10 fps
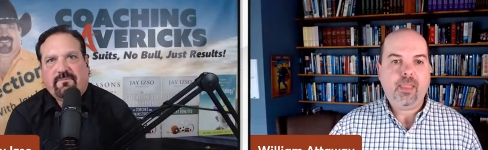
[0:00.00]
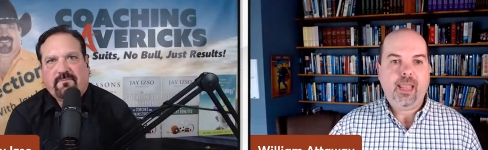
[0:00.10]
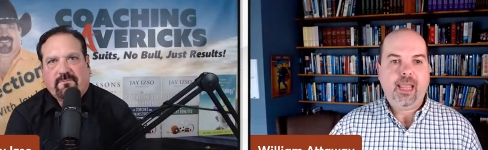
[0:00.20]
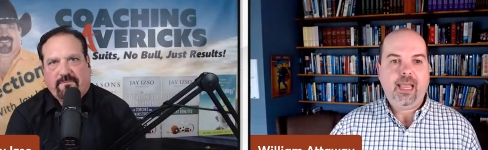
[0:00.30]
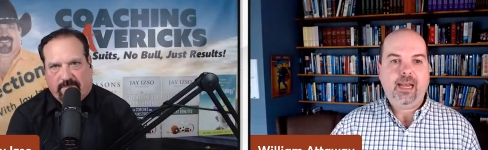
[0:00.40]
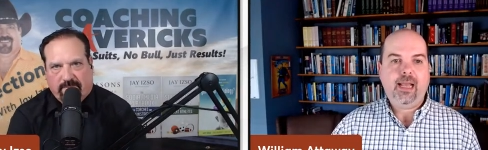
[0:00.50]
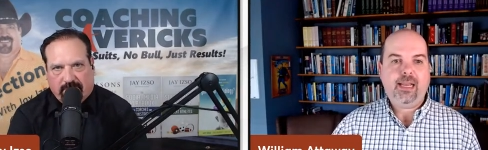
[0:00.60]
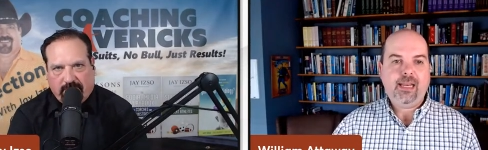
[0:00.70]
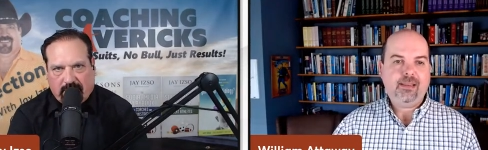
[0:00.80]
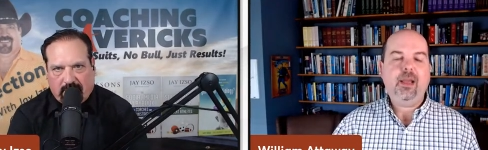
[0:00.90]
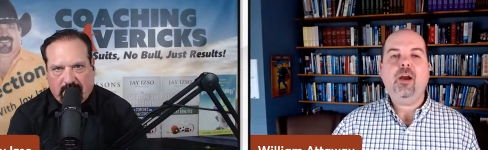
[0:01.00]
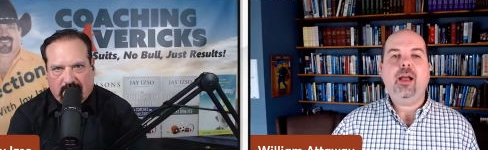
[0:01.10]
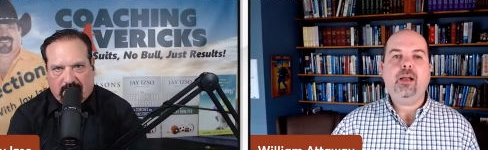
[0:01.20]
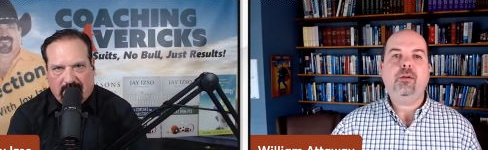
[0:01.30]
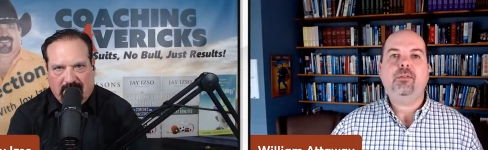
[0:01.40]
Speaker 1: And I get there,
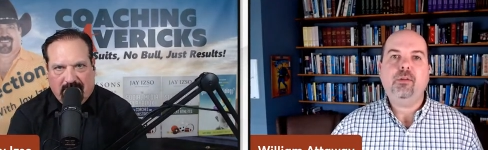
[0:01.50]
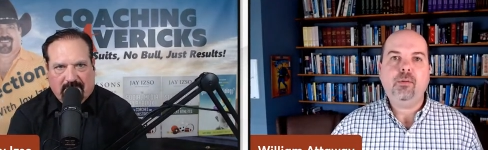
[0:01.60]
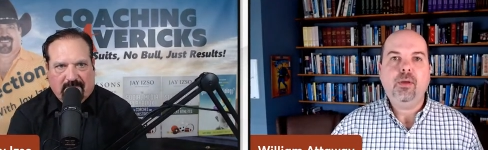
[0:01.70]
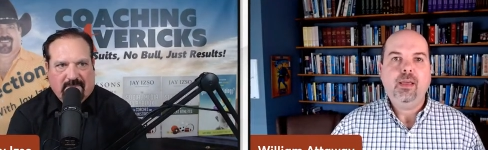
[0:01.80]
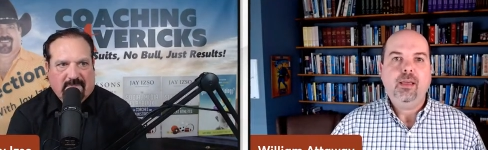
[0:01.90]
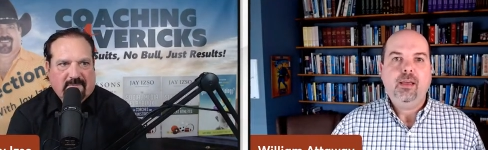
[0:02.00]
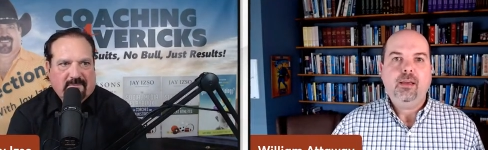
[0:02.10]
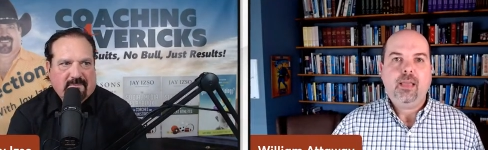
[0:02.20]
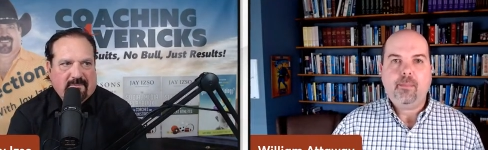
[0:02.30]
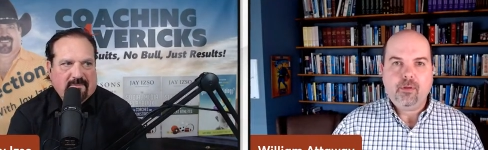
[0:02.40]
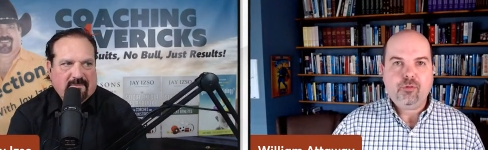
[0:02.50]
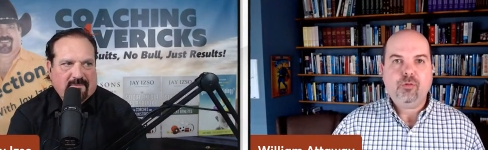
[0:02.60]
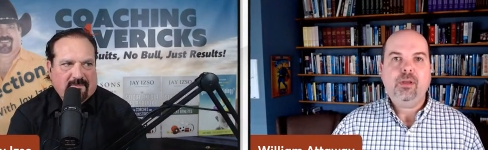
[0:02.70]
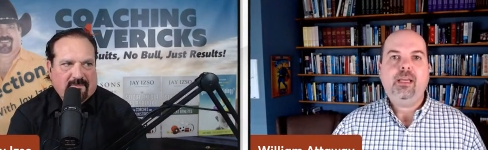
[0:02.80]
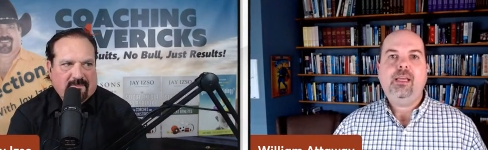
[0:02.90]
I go through
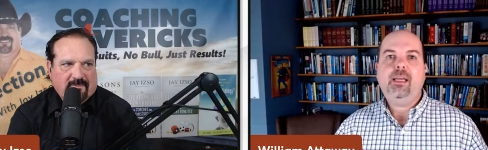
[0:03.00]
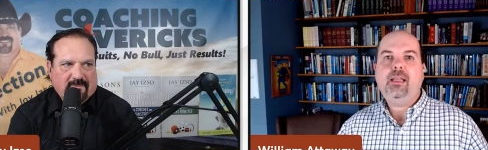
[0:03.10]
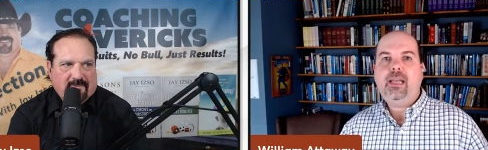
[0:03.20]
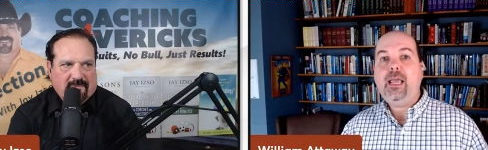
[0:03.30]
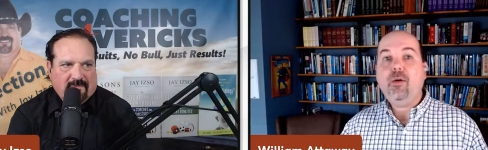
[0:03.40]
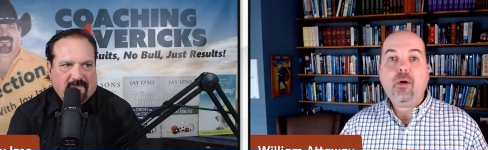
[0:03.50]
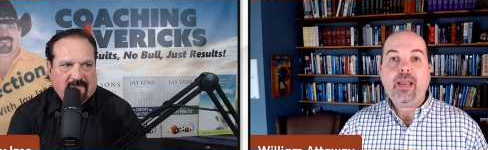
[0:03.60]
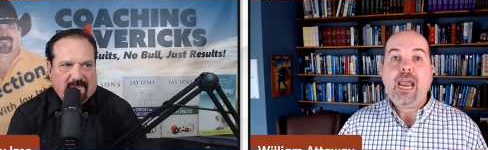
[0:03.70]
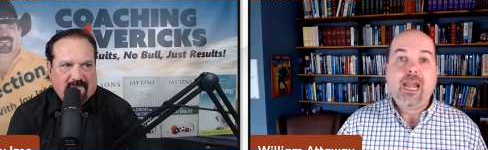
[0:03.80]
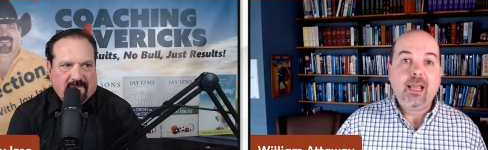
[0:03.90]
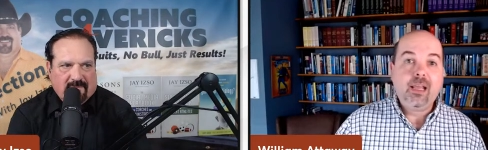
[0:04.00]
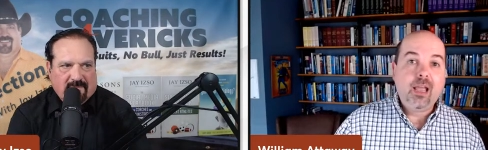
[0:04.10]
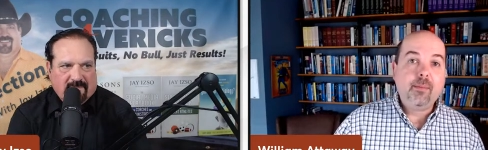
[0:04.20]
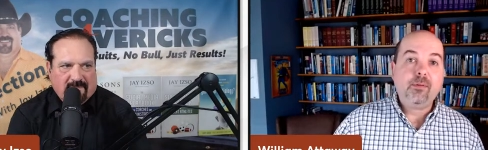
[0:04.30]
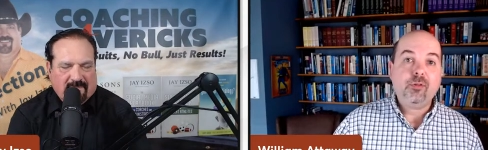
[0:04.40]
chemistry and inorganic
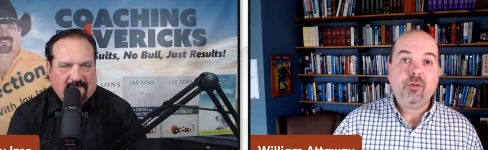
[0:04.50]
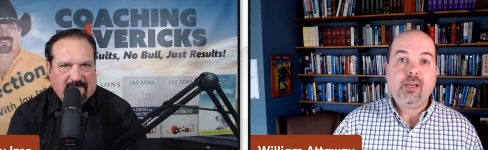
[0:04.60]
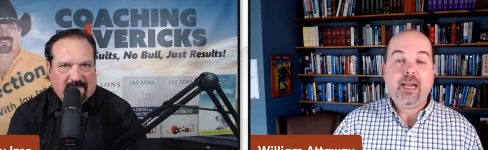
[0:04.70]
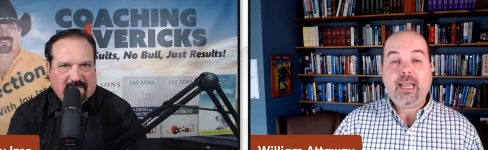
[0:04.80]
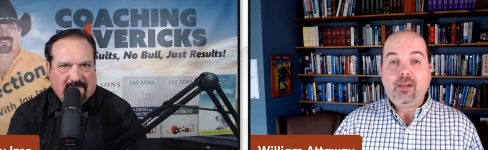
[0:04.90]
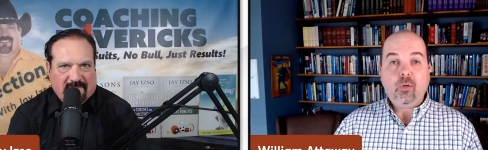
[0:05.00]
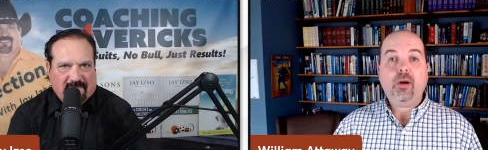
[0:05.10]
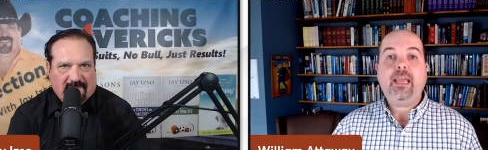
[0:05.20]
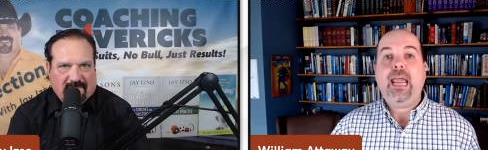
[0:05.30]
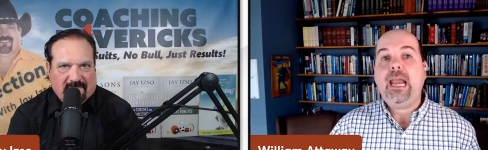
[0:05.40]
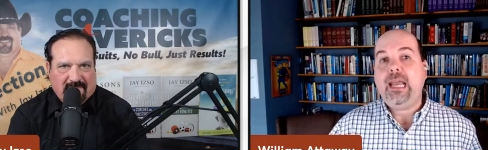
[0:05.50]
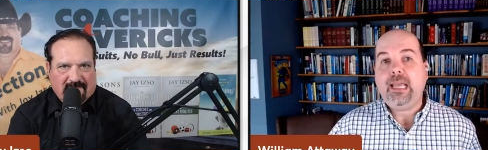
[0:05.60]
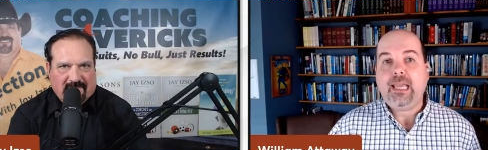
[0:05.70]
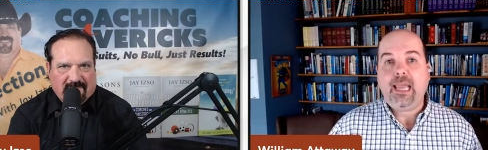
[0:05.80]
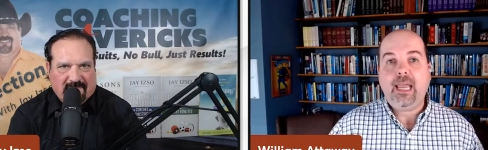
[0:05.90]
chemistry, and I get to
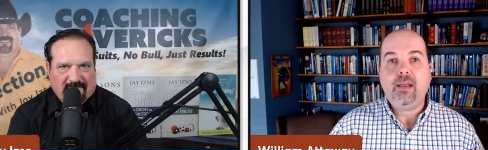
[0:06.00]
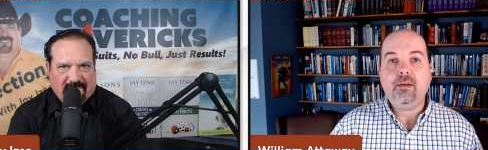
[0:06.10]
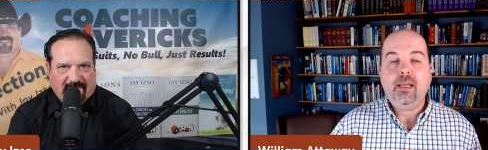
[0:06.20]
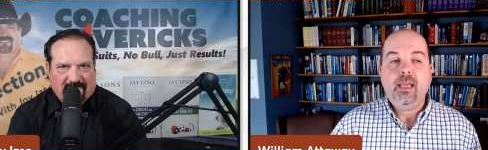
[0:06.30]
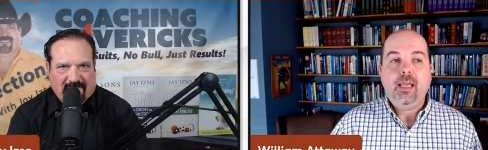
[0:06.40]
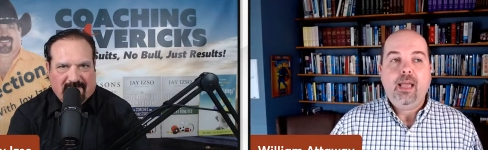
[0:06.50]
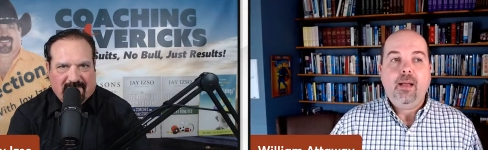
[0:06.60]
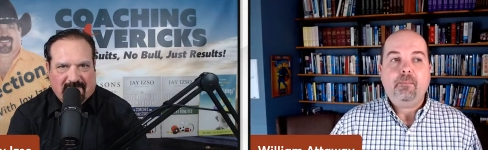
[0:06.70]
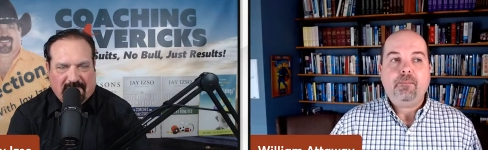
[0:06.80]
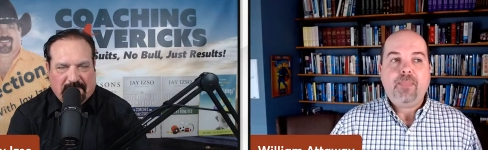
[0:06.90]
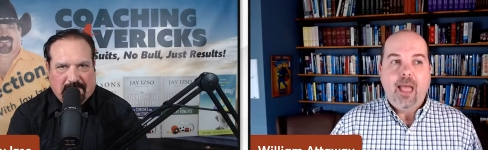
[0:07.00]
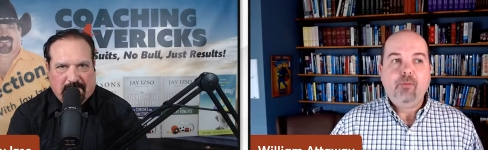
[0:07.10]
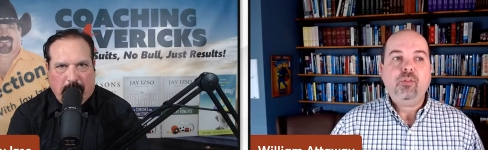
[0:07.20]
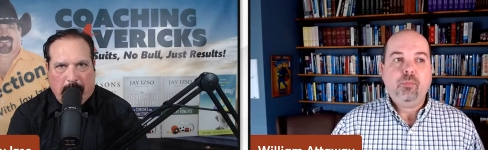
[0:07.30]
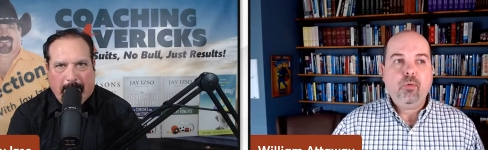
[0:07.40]
organic and that
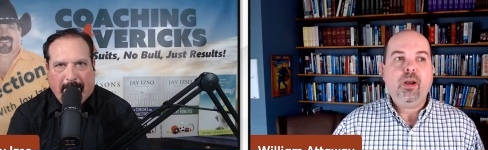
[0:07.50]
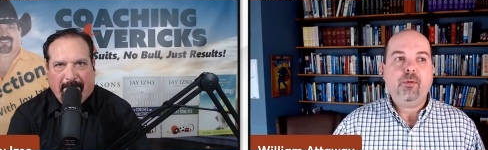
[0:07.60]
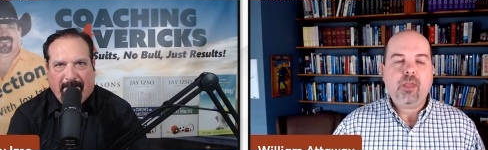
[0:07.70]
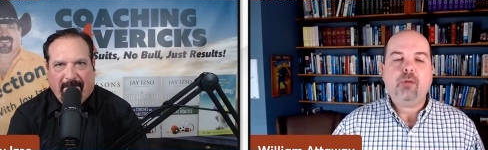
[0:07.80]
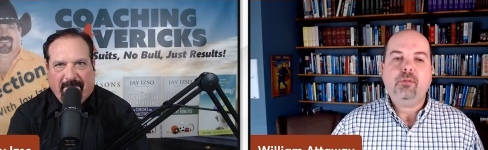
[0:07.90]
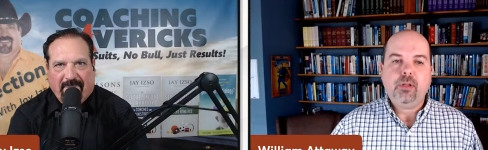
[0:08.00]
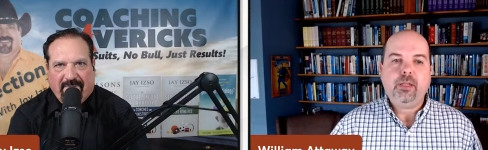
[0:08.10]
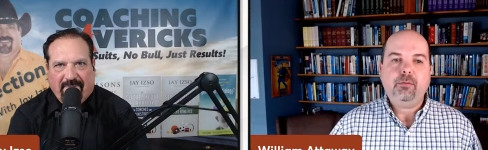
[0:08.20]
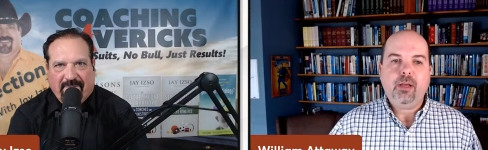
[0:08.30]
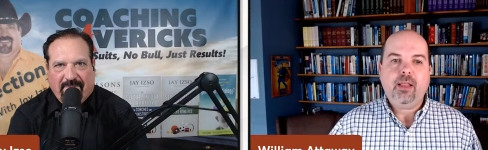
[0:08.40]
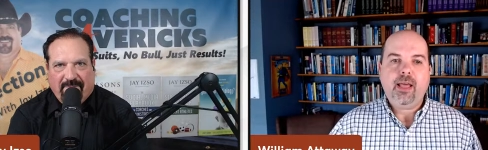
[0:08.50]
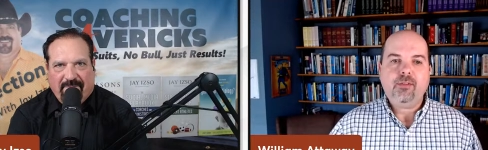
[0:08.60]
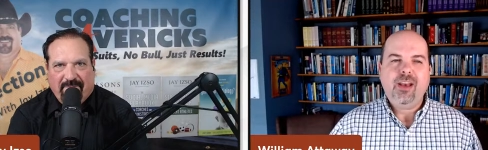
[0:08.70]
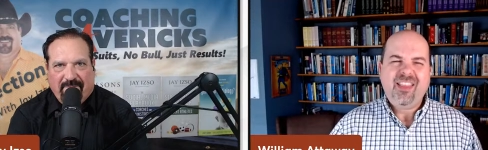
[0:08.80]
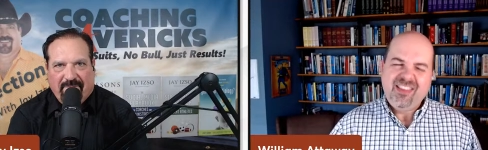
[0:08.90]
was the point at which I really
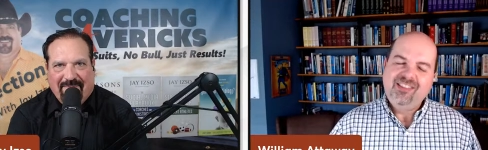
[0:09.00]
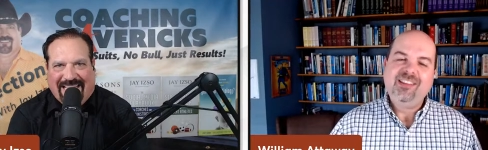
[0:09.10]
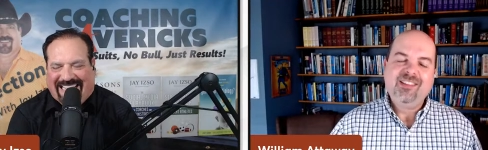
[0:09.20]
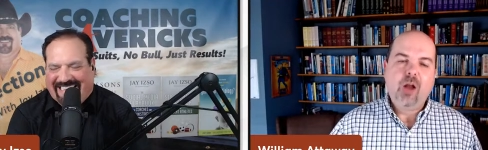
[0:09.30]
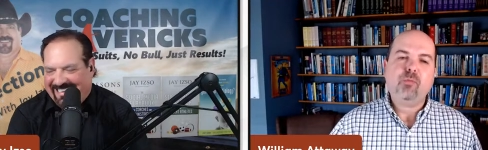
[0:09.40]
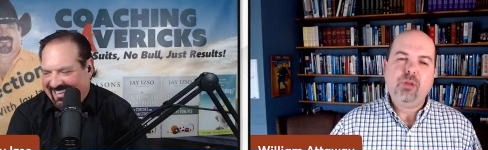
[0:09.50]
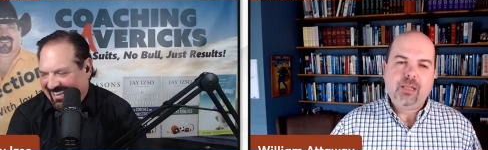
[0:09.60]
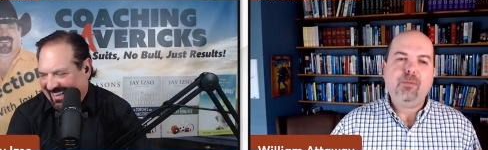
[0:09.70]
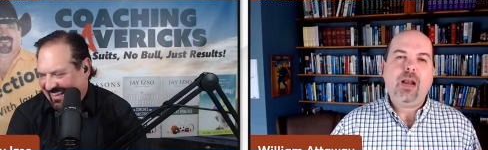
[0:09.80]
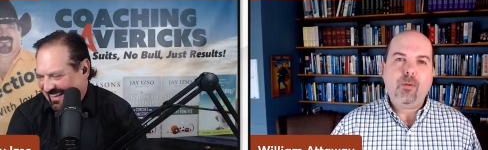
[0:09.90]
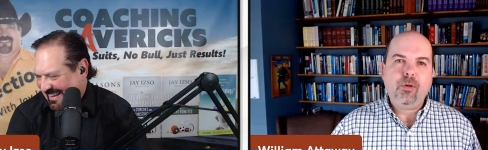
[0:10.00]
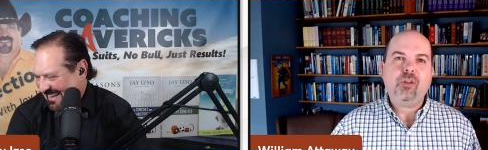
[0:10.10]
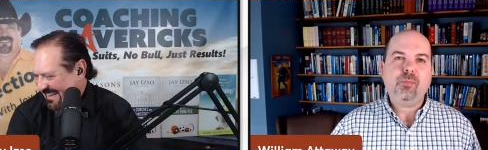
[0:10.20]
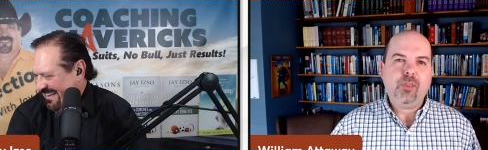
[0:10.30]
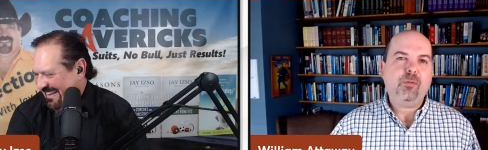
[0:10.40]
realized, you know, this is not really what I want
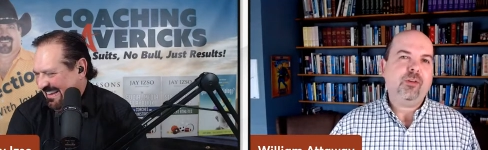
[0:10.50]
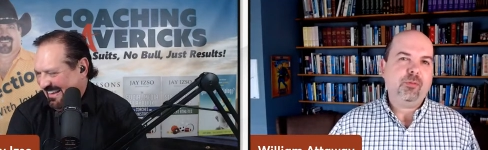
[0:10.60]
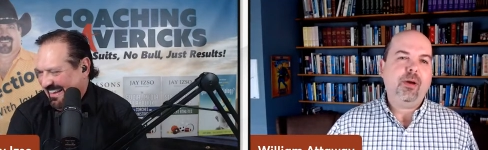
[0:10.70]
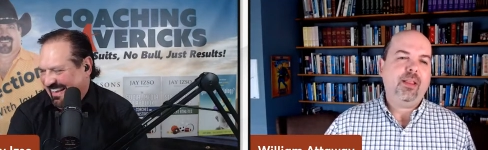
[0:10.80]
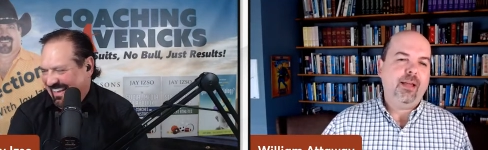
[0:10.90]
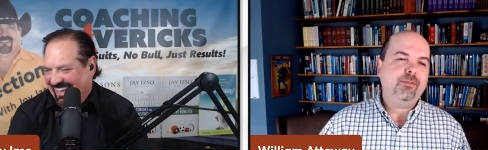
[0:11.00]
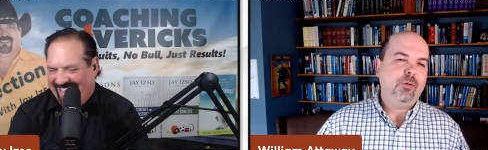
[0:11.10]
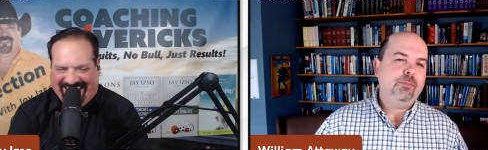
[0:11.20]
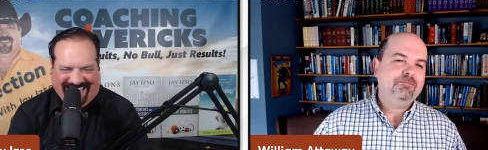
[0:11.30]
to spend the rest of my life doing.